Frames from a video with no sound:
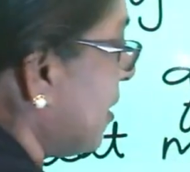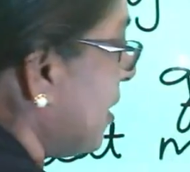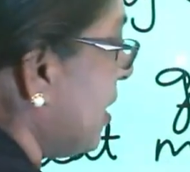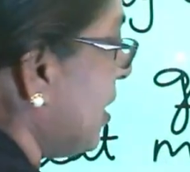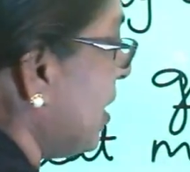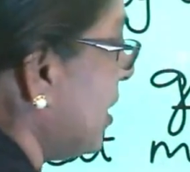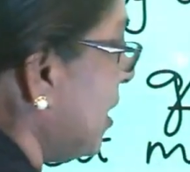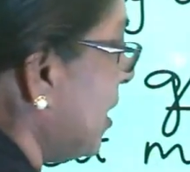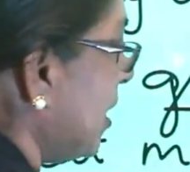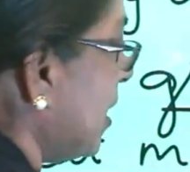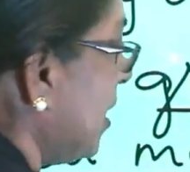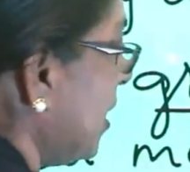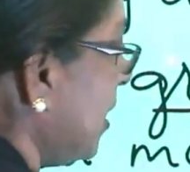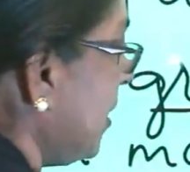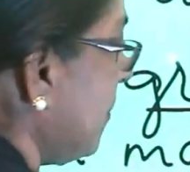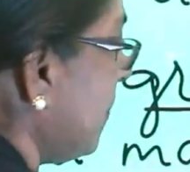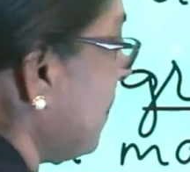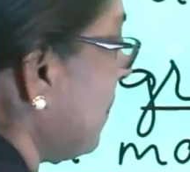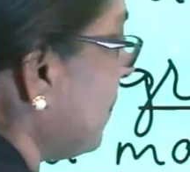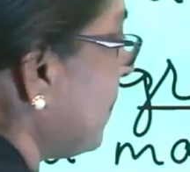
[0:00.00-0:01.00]

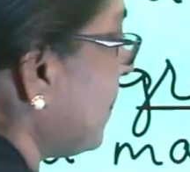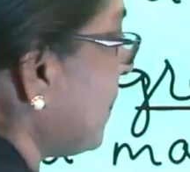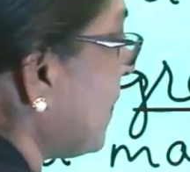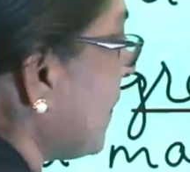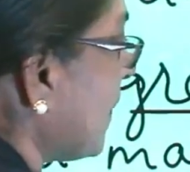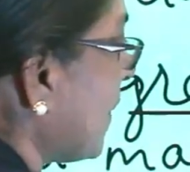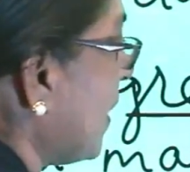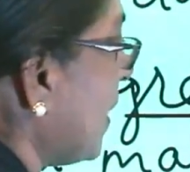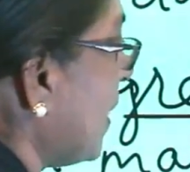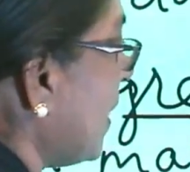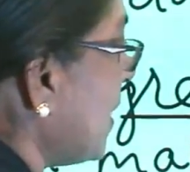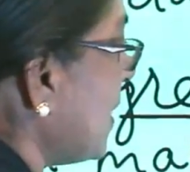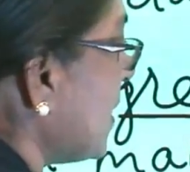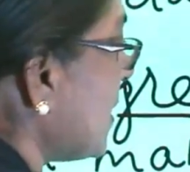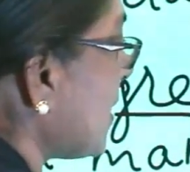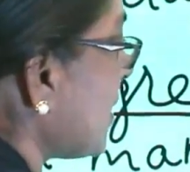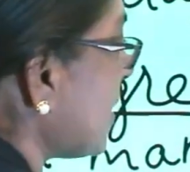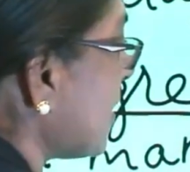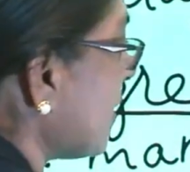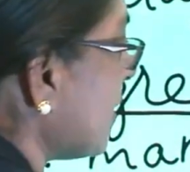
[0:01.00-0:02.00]
He
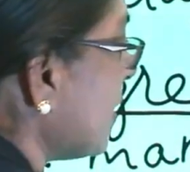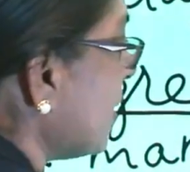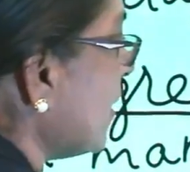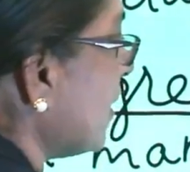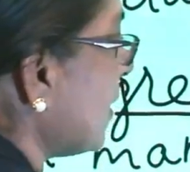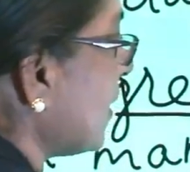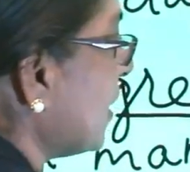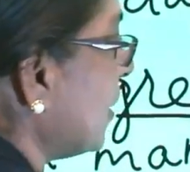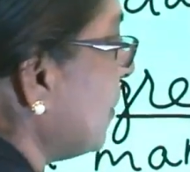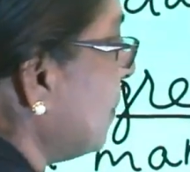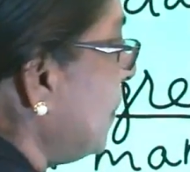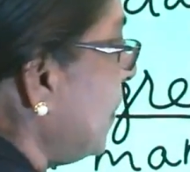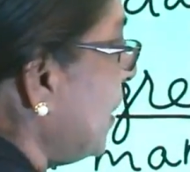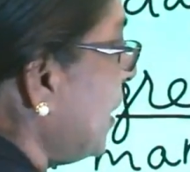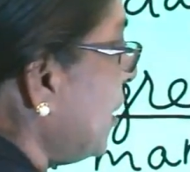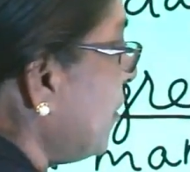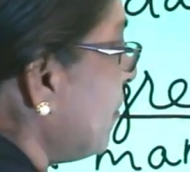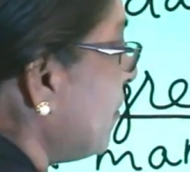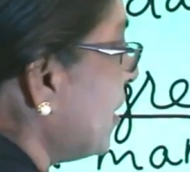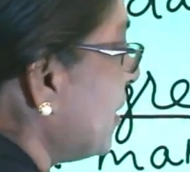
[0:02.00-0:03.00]
is.
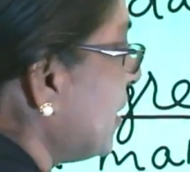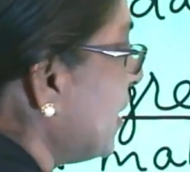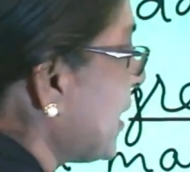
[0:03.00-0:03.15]
Complete with